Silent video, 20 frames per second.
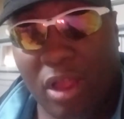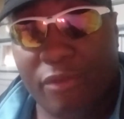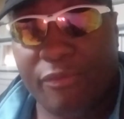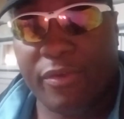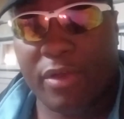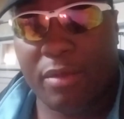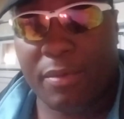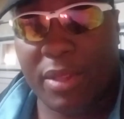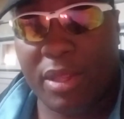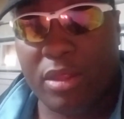off
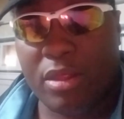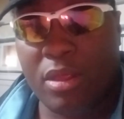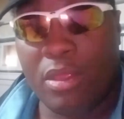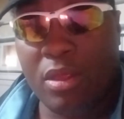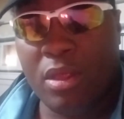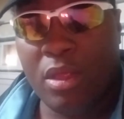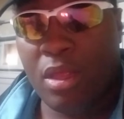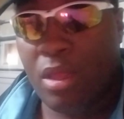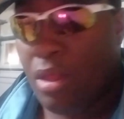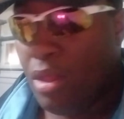of it.
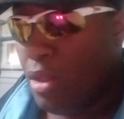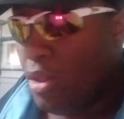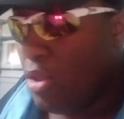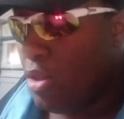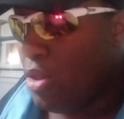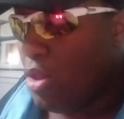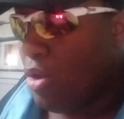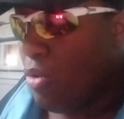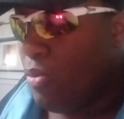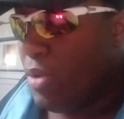
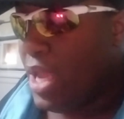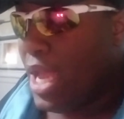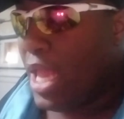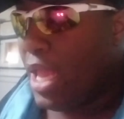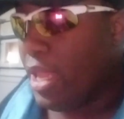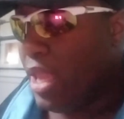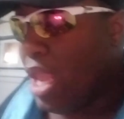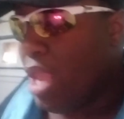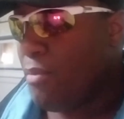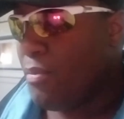You know, we got
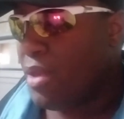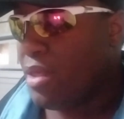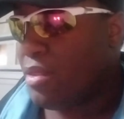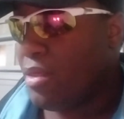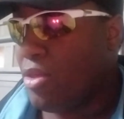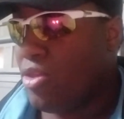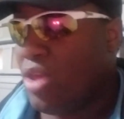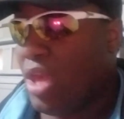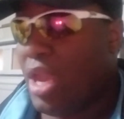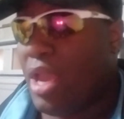a game
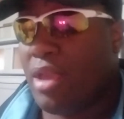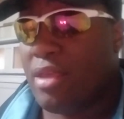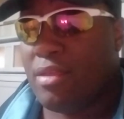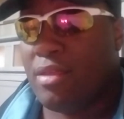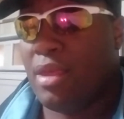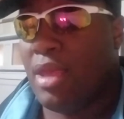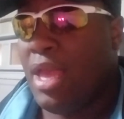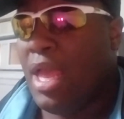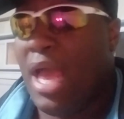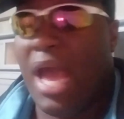against the
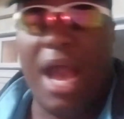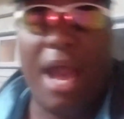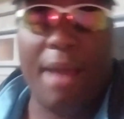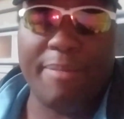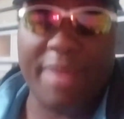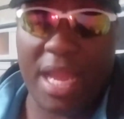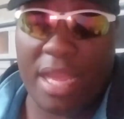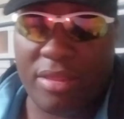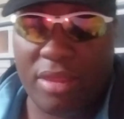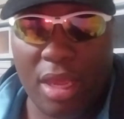Jets.
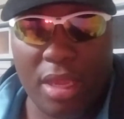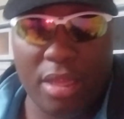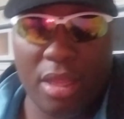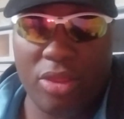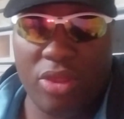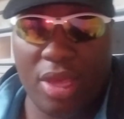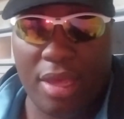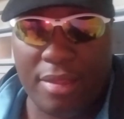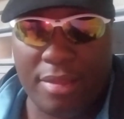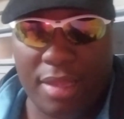I'm not taking the
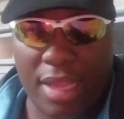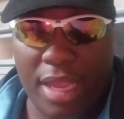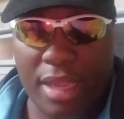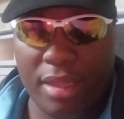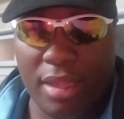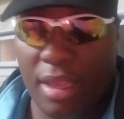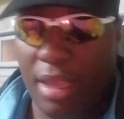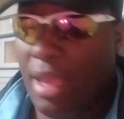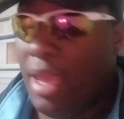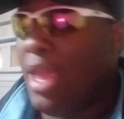Jets
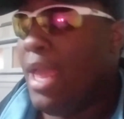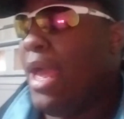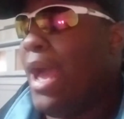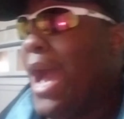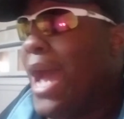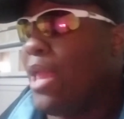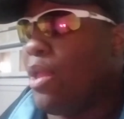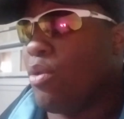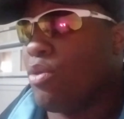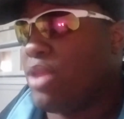lightly.
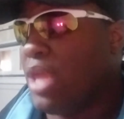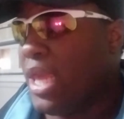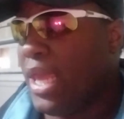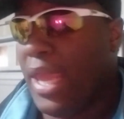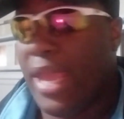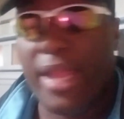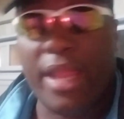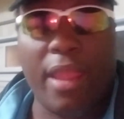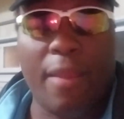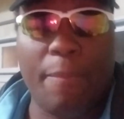I don't
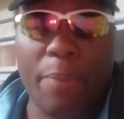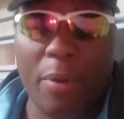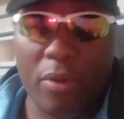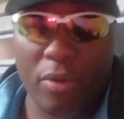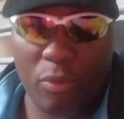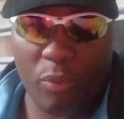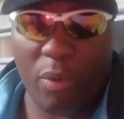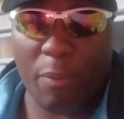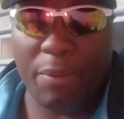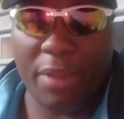take any
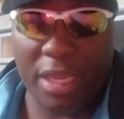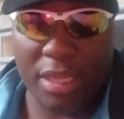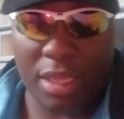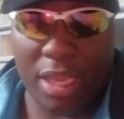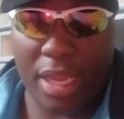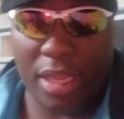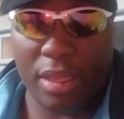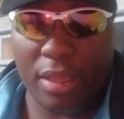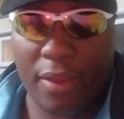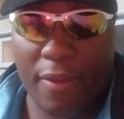opponent we play
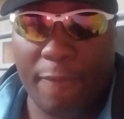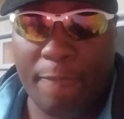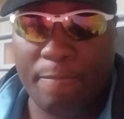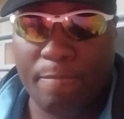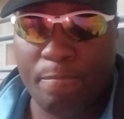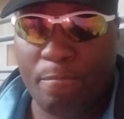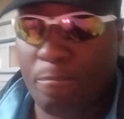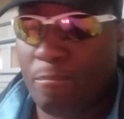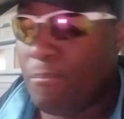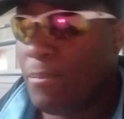lightly.
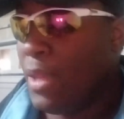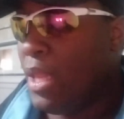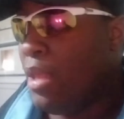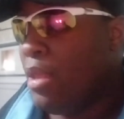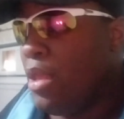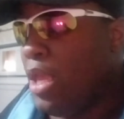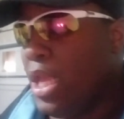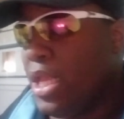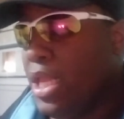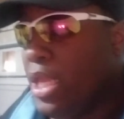
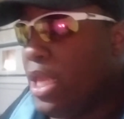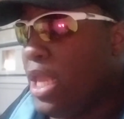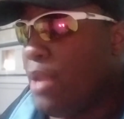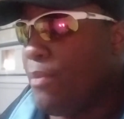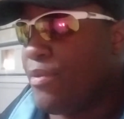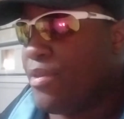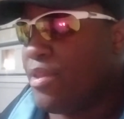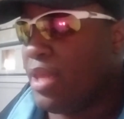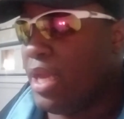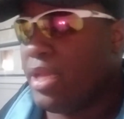Any
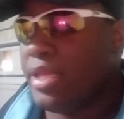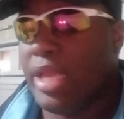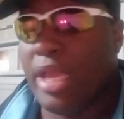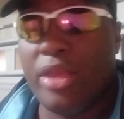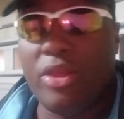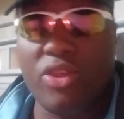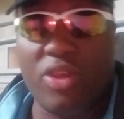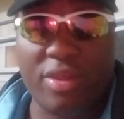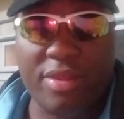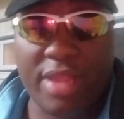given
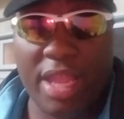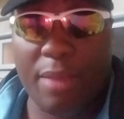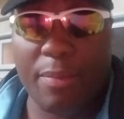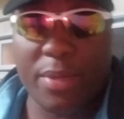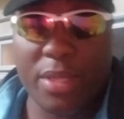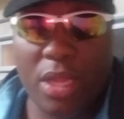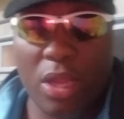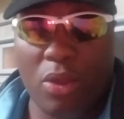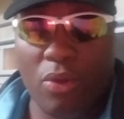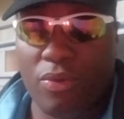Sunday, you just
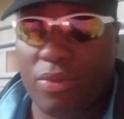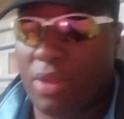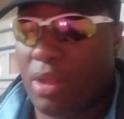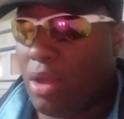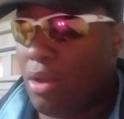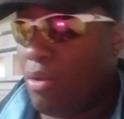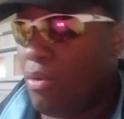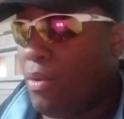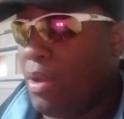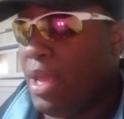never know.
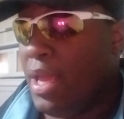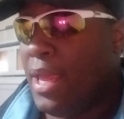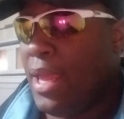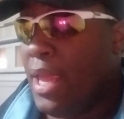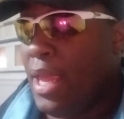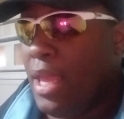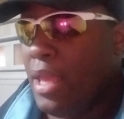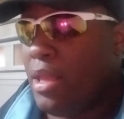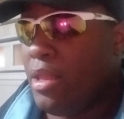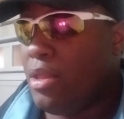So,
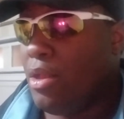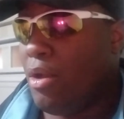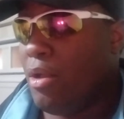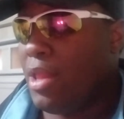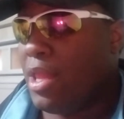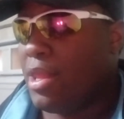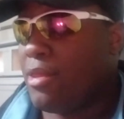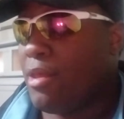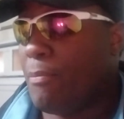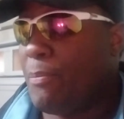you
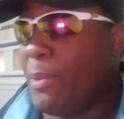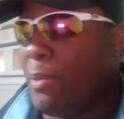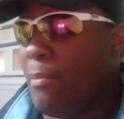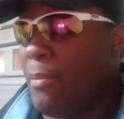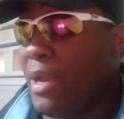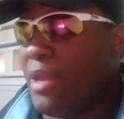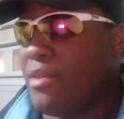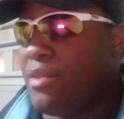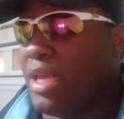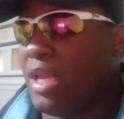know, some people
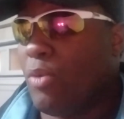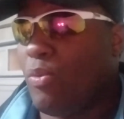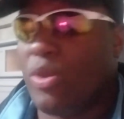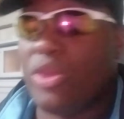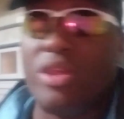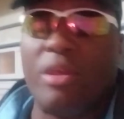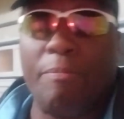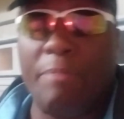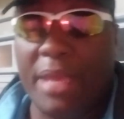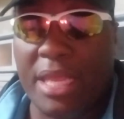might say that we should